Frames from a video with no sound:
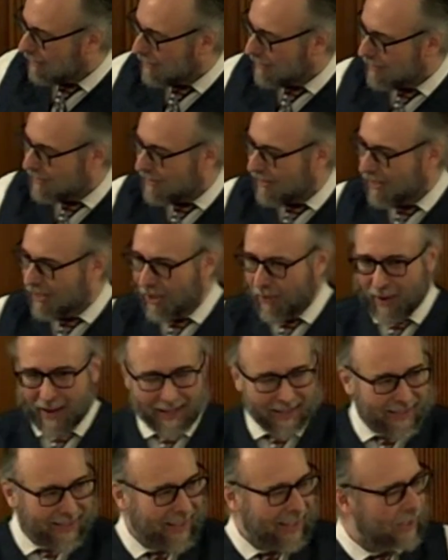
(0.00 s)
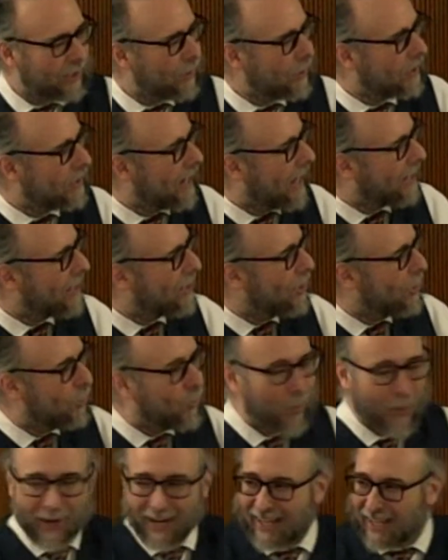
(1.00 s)
Did our ancestors not know
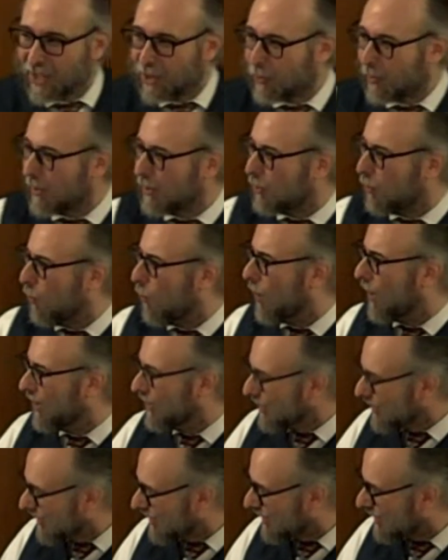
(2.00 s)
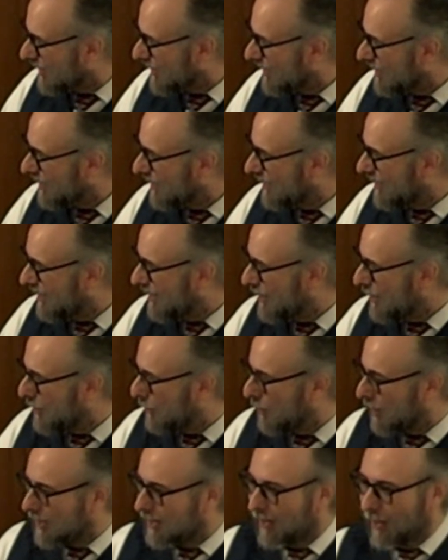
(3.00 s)
where Israel was?
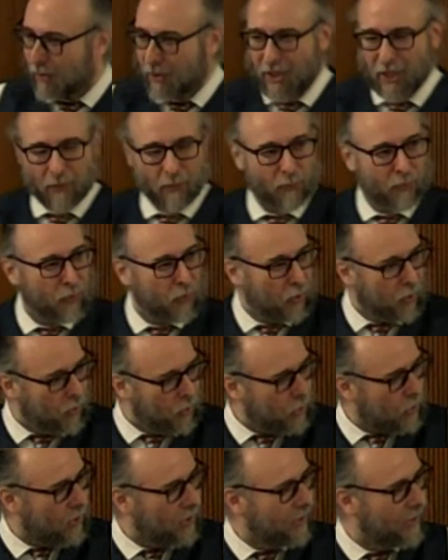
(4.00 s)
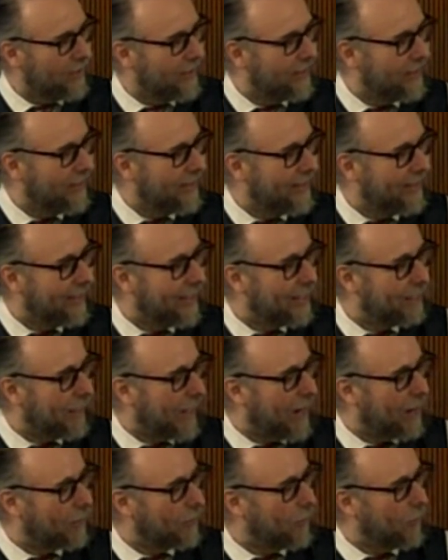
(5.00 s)
Was there confusion
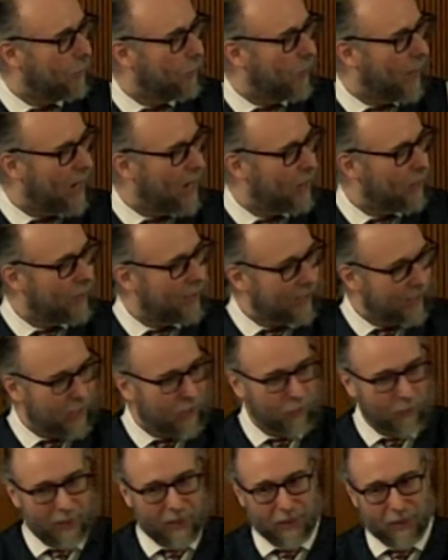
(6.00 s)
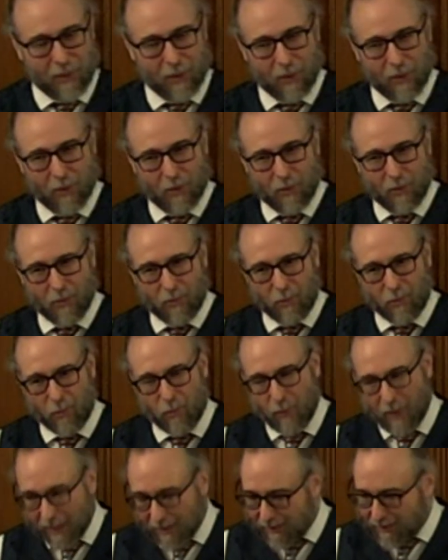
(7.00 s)
about where Israel
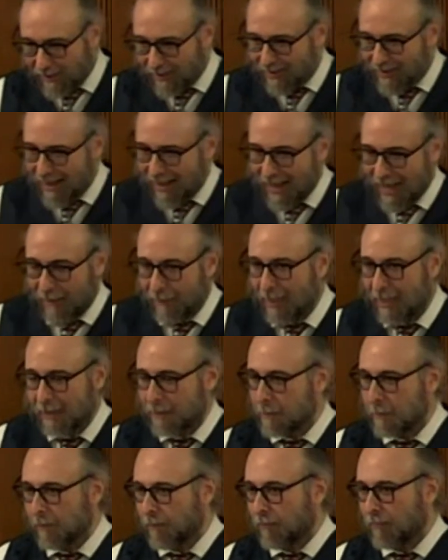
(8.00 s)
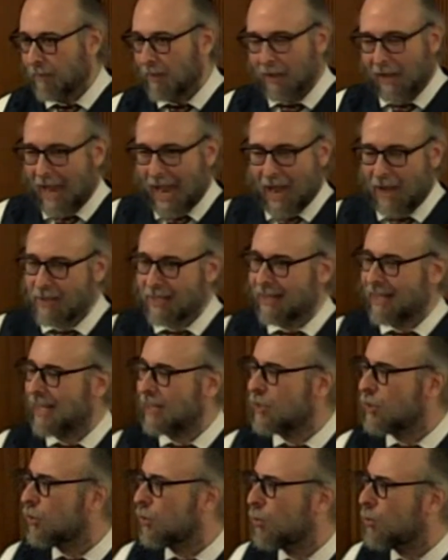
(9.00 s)
was? I mean, how did they
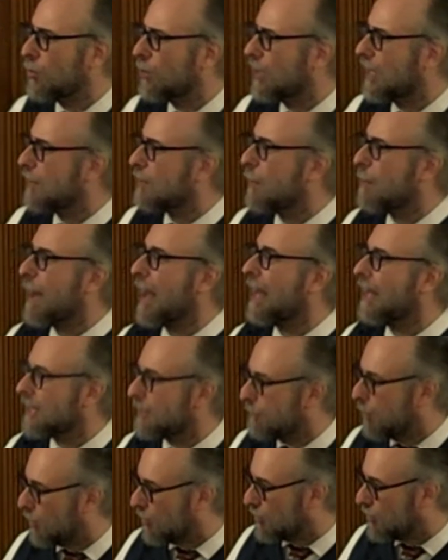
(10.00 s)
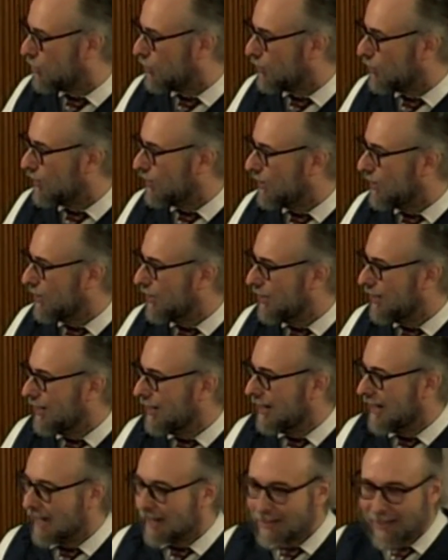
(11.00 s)
know who to give a passport to?
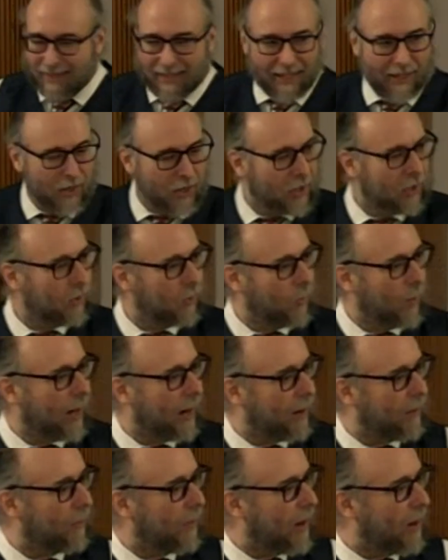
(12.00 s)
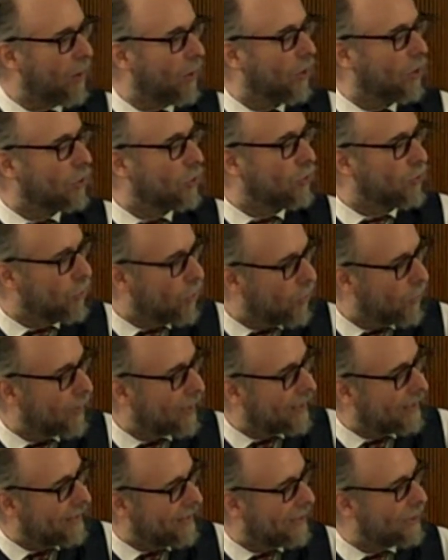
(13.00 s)
How did they know where their
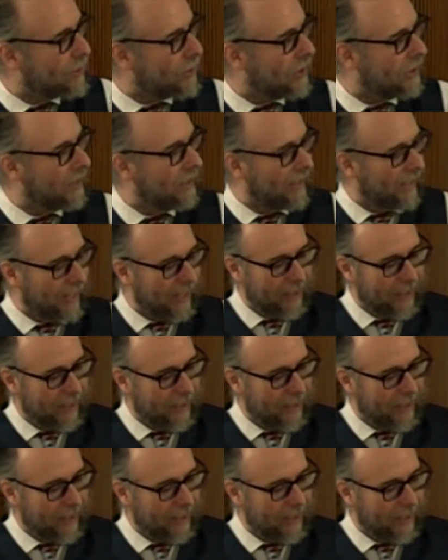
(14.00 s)
jurisdiction lay?